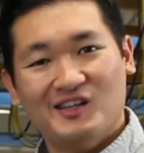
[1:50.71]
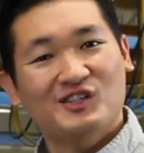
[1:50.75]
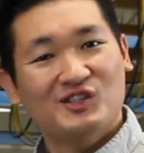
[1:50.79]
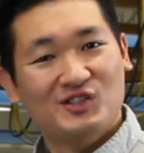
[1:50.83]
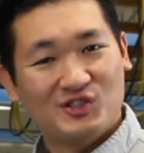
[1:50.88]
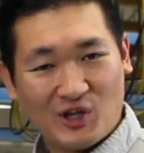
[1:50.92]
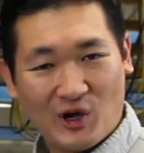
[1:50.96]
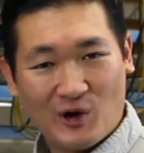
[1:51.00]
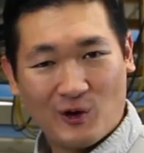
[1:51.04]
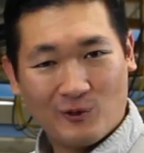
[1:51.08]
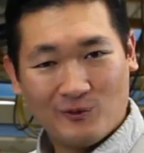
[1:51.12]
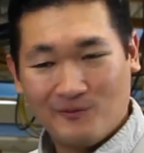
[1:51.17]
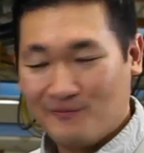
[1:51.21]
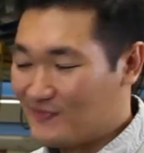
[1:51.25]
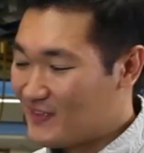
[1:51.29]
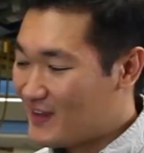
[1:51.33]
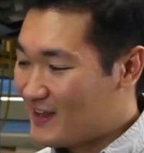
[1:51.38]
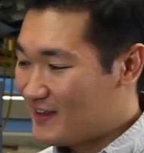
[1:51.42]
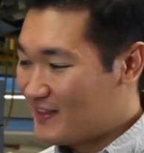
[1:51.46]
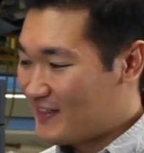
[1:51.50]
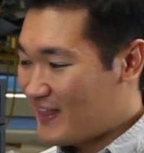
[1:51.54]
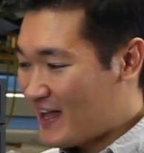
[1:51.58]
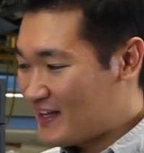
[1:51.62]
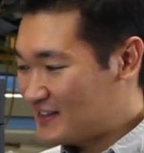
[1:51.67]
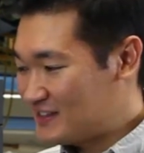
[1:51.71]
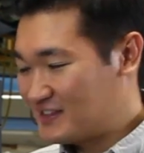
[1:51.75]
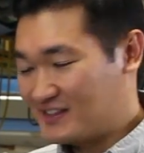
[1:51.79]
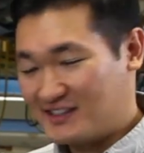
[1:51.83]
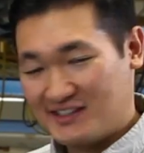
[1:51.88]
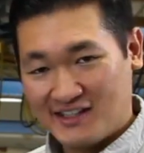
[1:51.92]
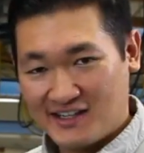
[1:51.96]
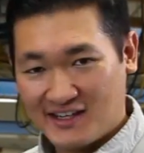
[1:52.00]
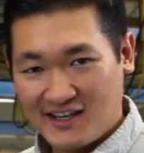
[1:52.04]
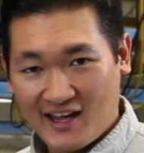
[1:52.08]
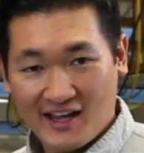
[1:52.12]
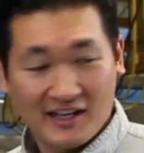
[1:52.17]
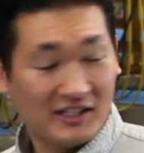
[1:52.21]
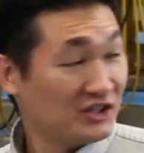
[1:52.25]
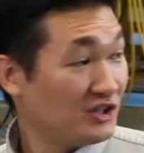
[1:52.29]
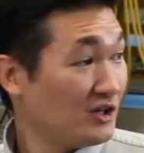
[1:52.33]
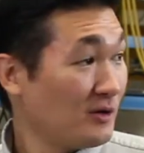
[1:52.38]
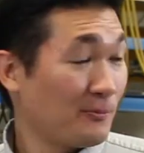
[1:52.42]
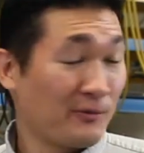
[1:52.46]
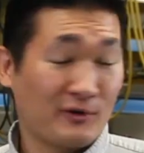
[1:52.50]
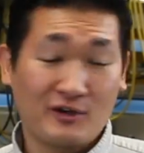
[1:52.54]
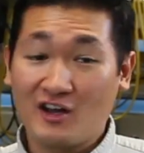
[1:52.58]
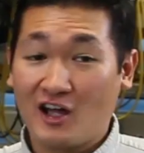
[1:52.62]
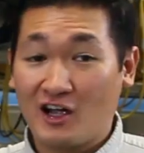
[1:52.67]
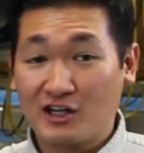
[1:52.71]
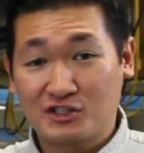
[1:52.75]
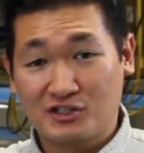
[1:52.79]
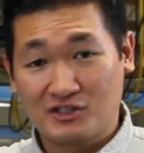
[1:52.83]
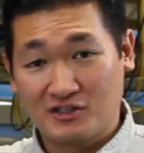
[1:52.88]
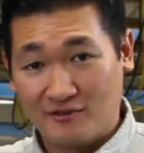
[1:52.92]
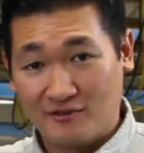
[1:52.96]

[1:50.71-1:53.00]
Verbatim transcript: So, that's a ZeGage in a production